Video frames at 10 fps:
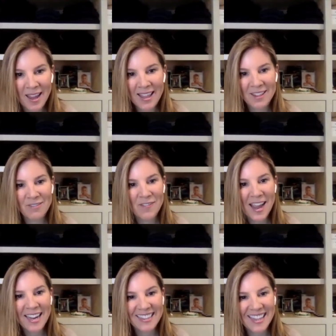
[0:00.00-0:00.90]
And the
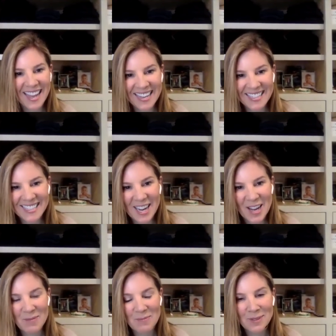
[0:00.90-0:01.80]
fact that,
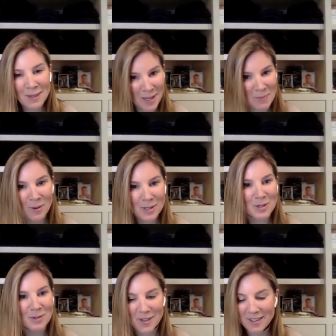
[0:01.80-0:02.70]
um, that they
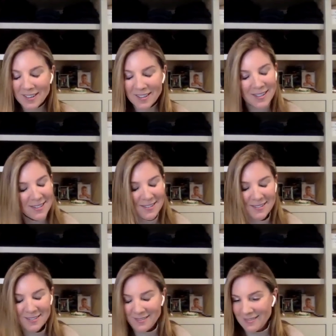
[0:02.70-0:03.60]
persevere
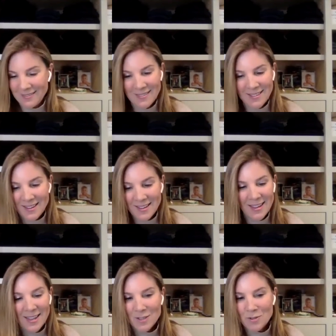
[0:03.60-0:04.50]
is,
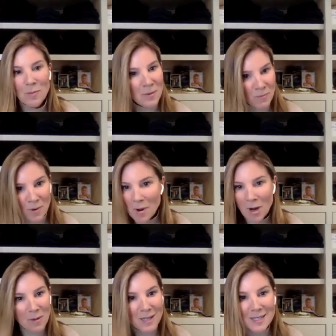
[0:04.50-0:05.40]
is re-
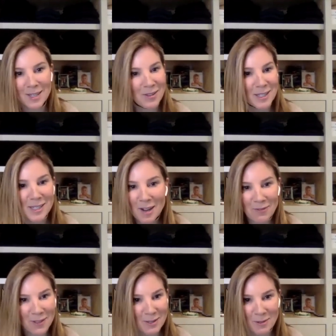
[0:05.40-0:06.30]
remarkable because they're the
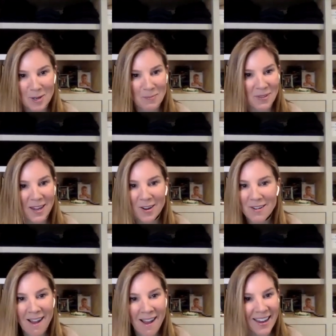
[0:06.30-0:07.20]
toughest group. They are
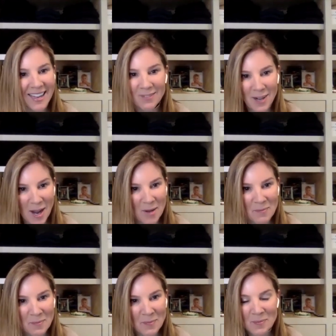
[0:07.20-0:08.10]
not giving up.
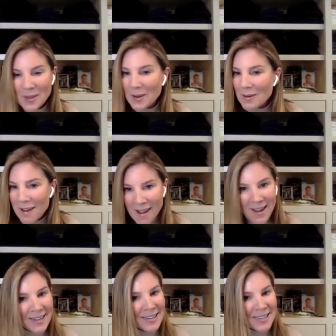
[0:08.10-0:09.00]
They are
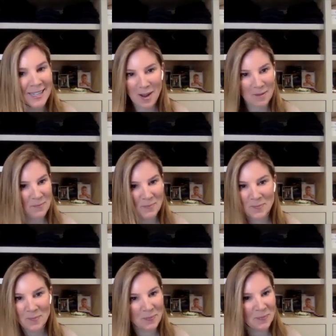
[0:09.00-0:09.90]
not going to give up.
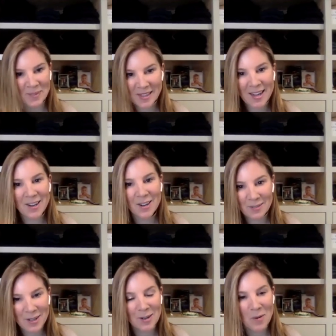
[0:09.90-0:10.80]
They are,
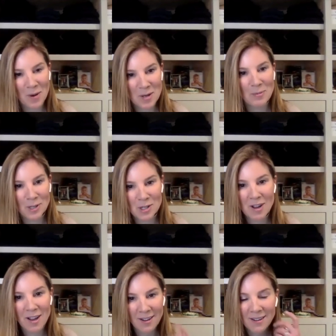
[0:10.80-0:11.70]
they are going to push
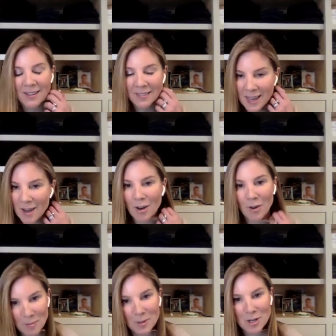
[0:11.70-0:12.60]
on. They are
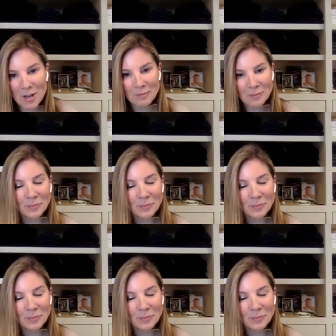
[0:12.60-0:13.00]
going to push on.